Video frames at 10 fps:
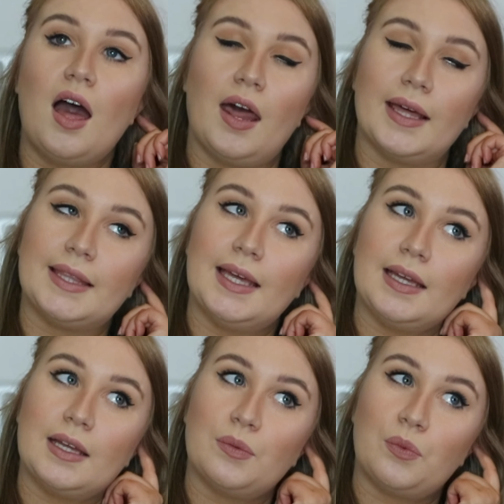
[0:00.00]
I
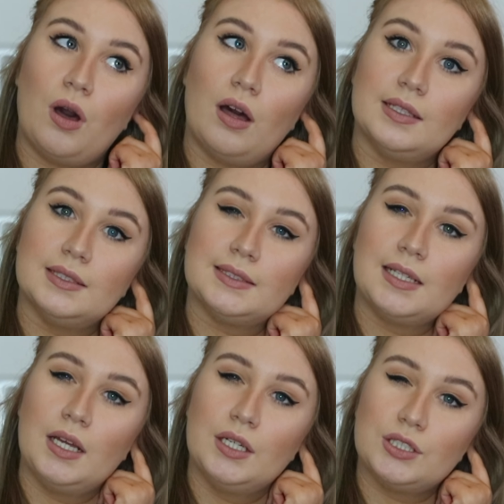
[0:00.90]
think it was
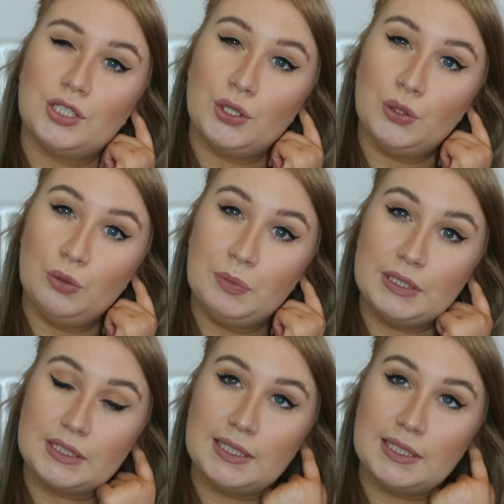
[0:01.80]
2 months.